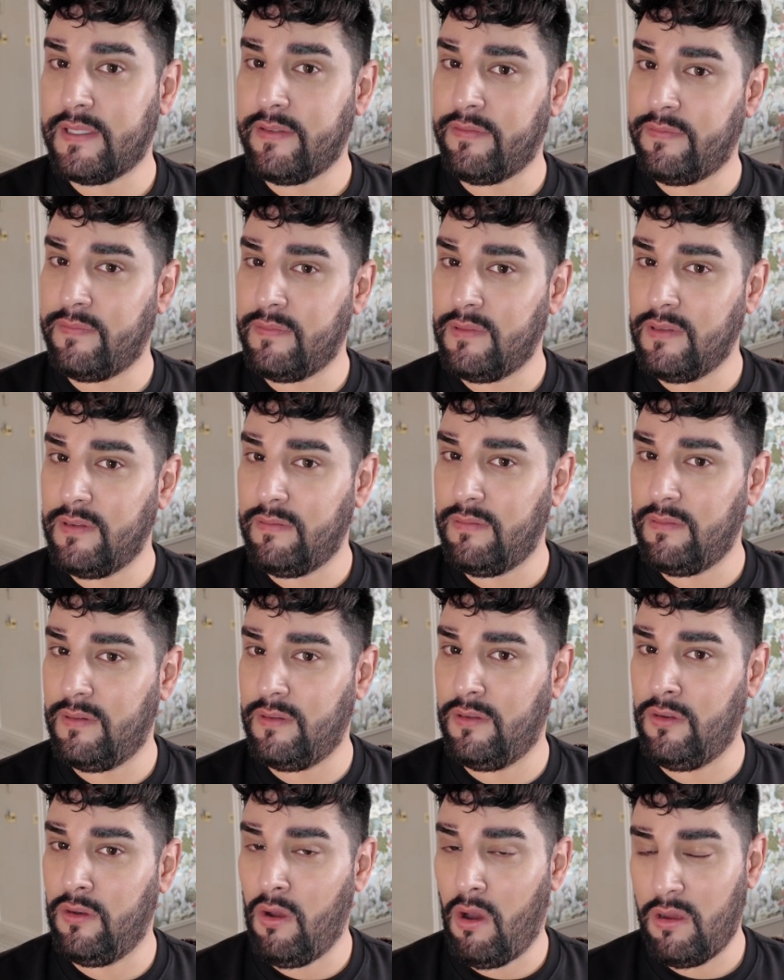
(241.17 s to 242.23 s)
to
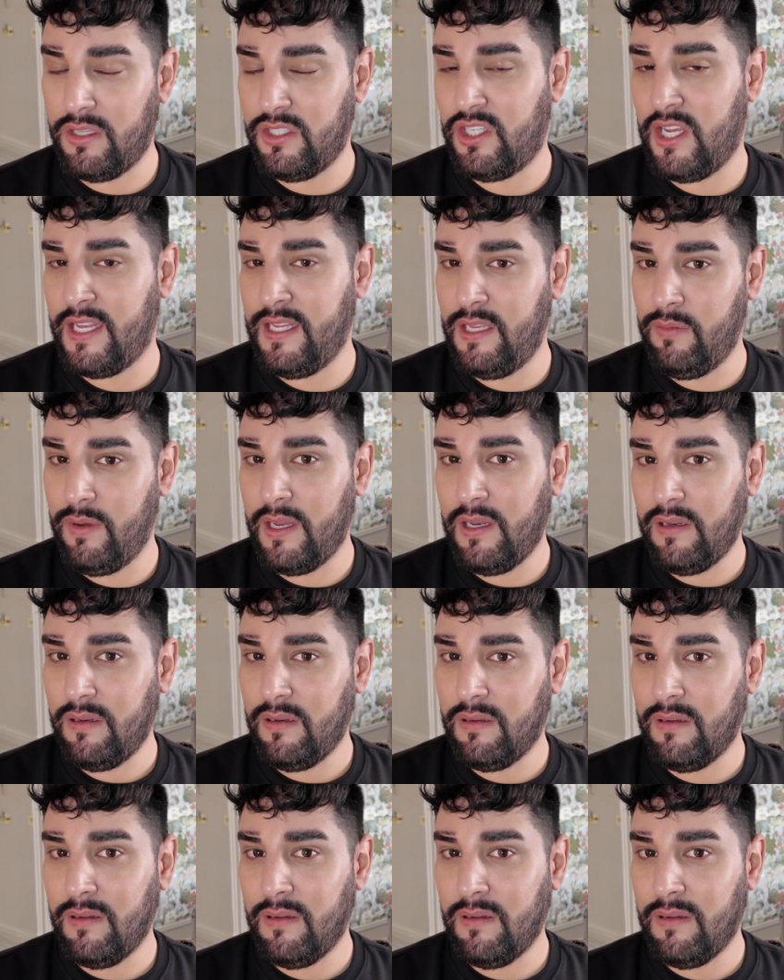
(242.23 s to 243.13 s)
not genuine.